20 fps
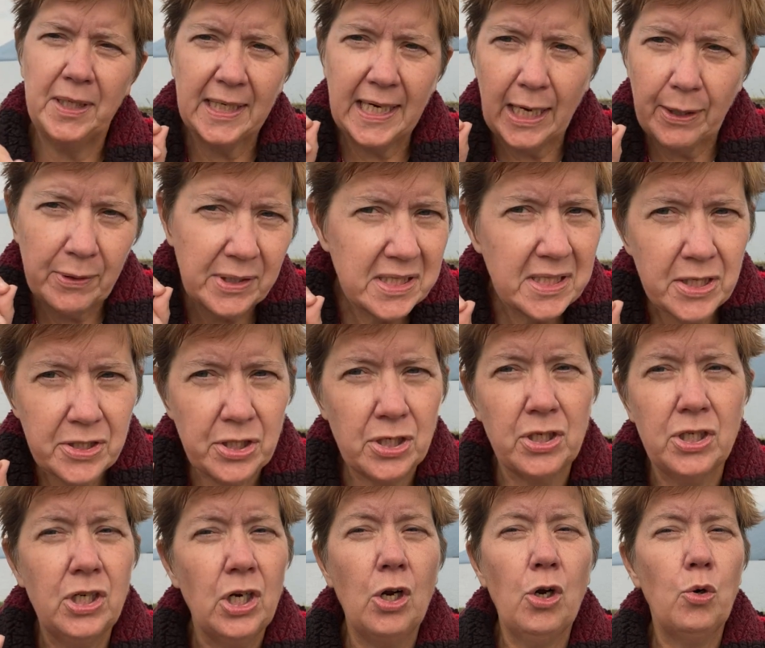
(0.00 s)
Now it doesn't
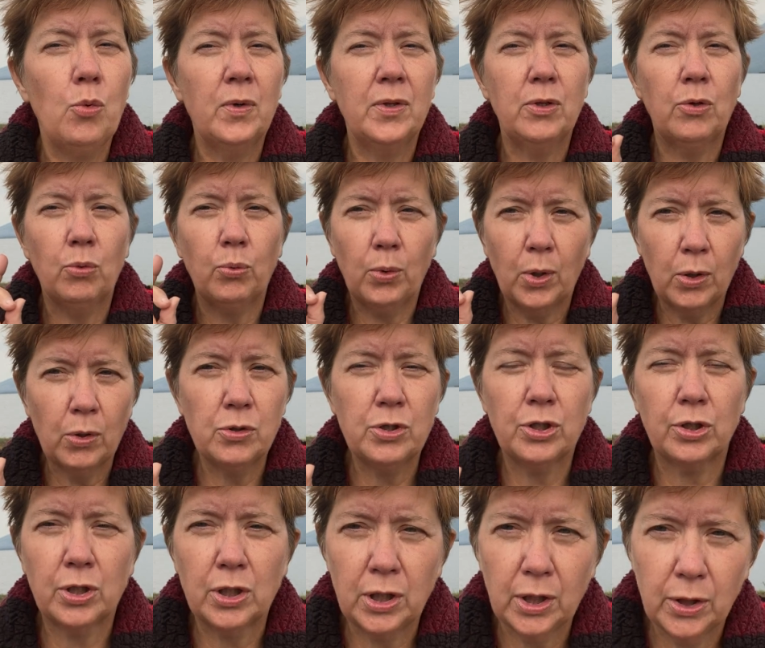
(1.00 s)
know when the roads
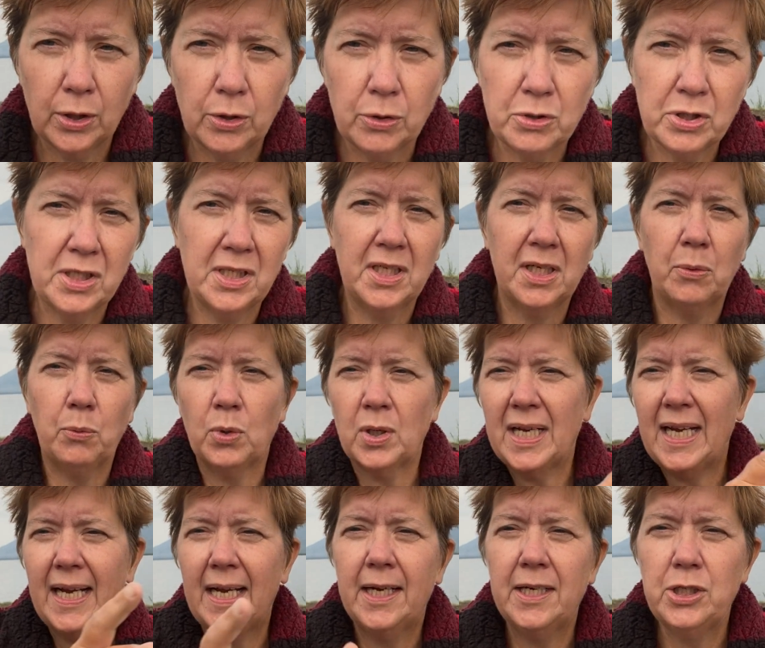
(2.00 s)
are closed, and it will
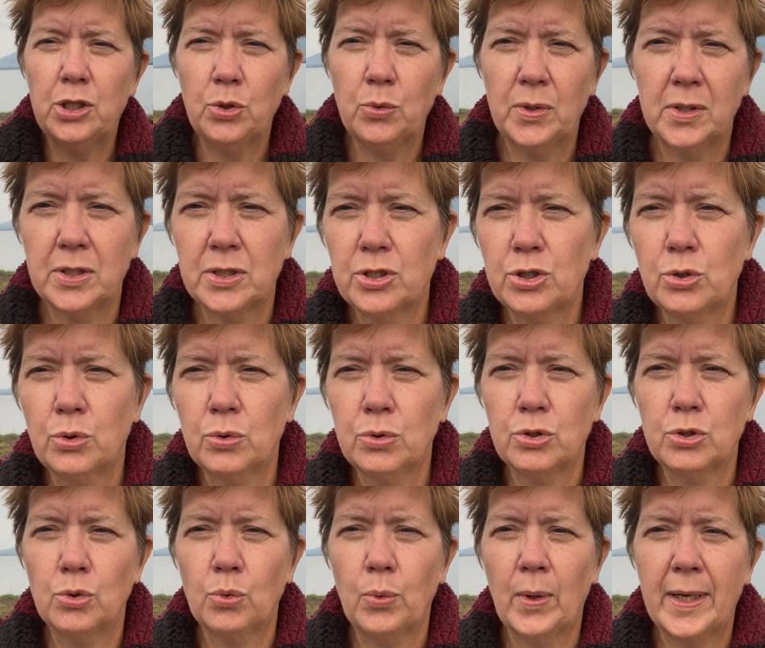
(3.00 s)
guide you in a certain
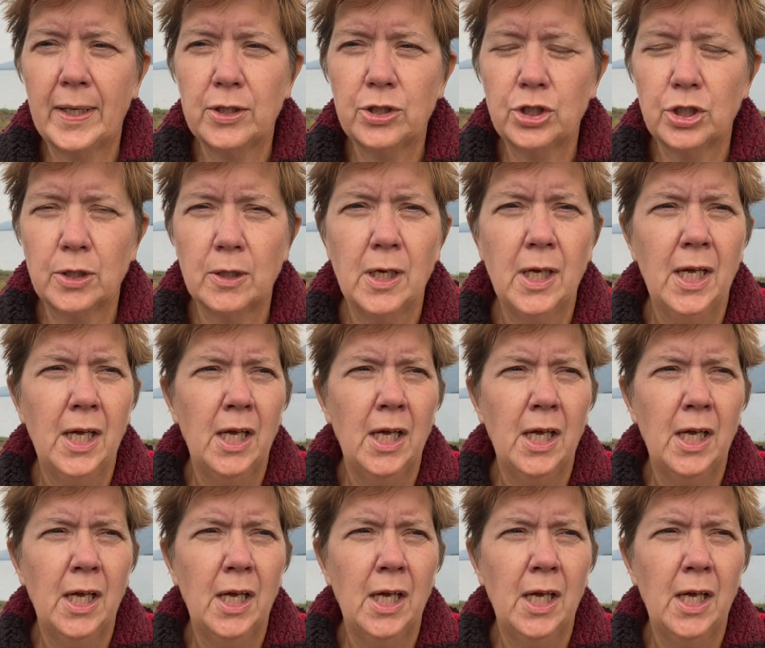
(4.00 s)
direction.